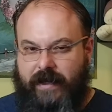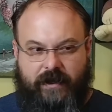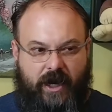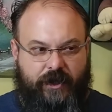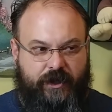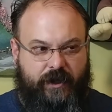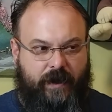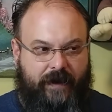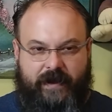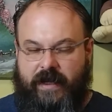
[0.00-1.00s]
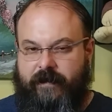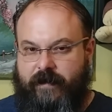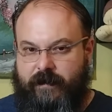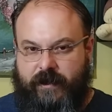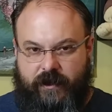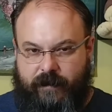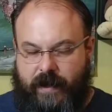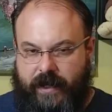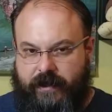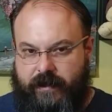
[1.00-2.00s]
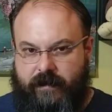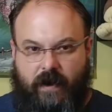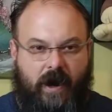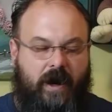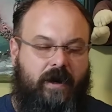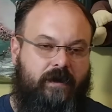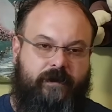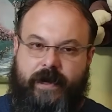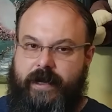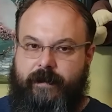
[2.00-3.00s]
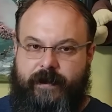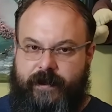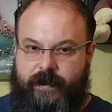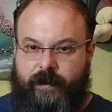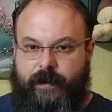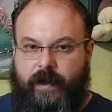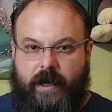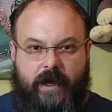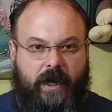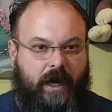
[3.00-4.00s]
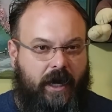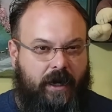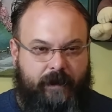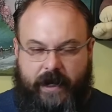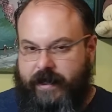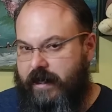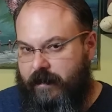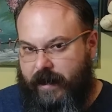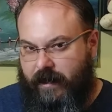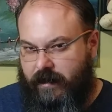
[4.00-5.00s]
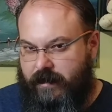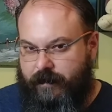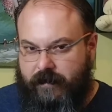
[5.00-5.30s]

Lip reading: I taught you everything from a 2x2 all the way up to a Gigaminx.